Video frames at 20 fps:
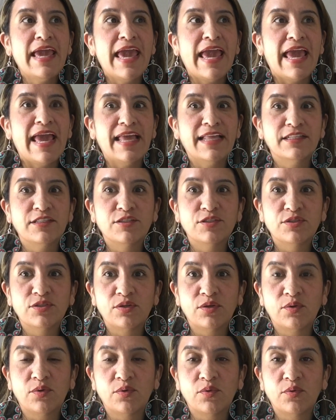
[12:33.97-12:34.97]
And
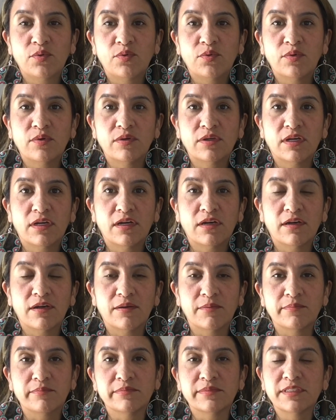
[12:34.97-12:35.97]
so
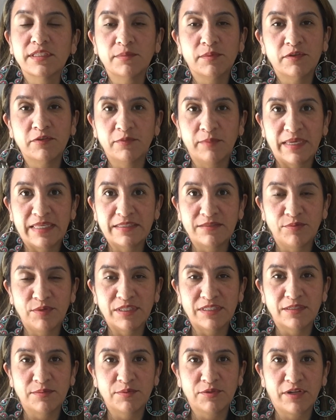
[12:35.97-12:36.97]
some of my
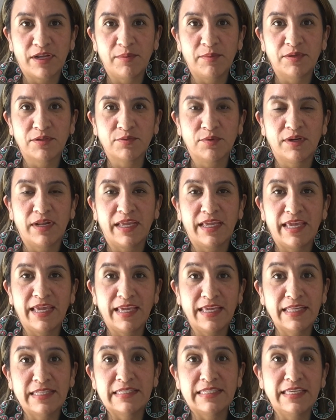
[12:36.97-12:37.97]
sweet subscribers were like,
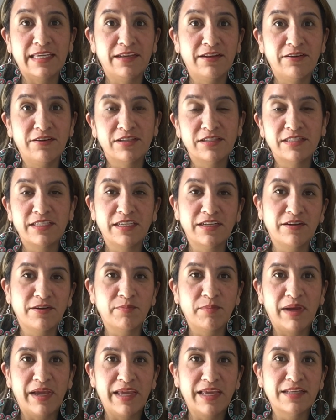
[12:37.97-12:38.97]
it's here,
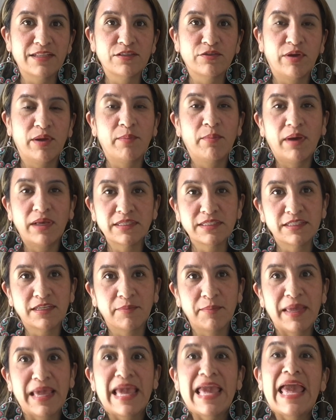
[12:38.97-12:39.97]
buy it. So I bought
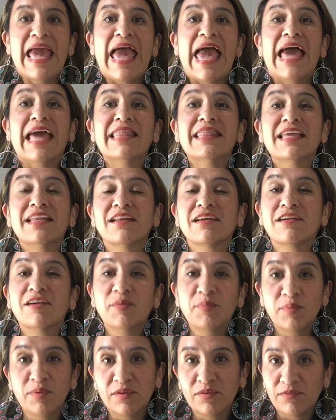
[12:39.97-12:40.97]
some, and then a
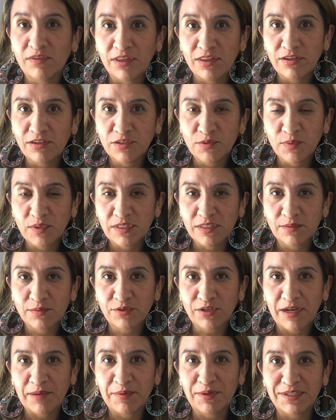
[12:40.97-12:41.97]
couple of other sweet
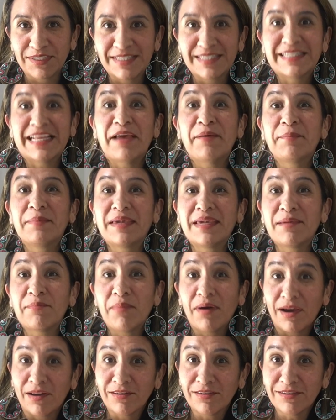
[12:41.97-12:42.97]
subscribers sent me
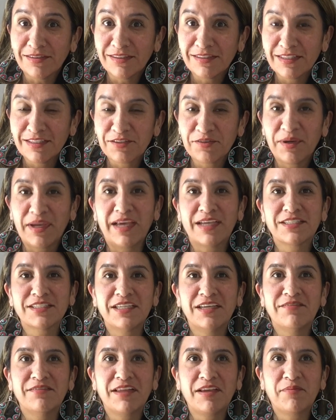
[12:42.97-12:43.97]
bottles. So I
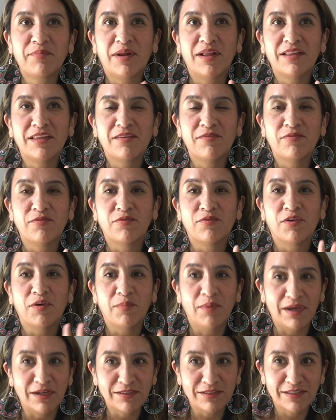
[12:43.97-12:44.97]
actually have like probably 4
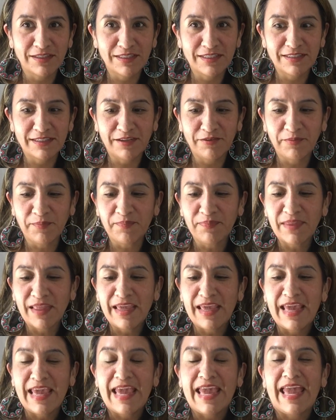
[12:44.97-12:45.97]
bottles of these now.
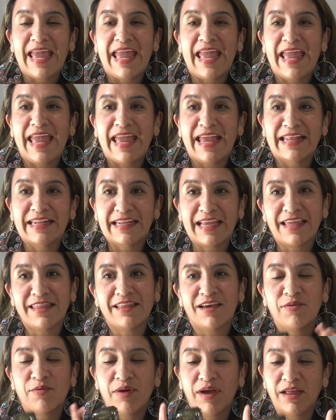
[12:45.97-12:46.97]
And I
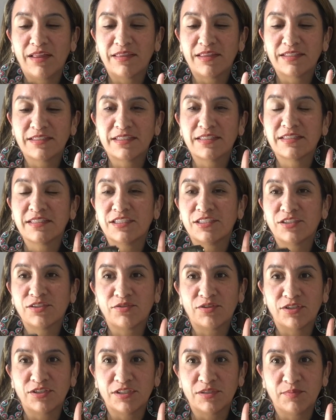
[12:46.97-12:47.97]
thought, wow, this is such a
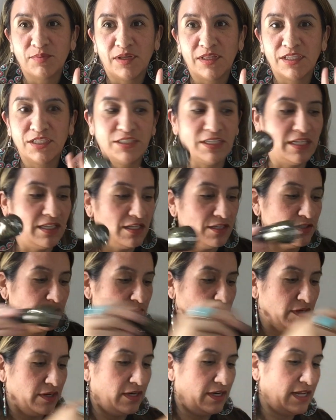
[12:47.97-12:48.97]
gorgeous polish. I need to
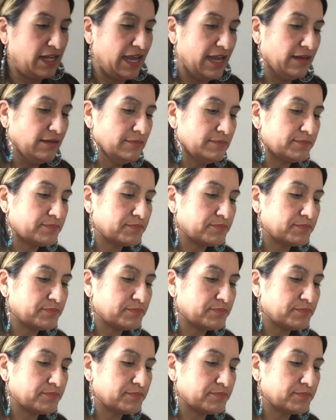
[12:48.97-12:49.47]
wear it again.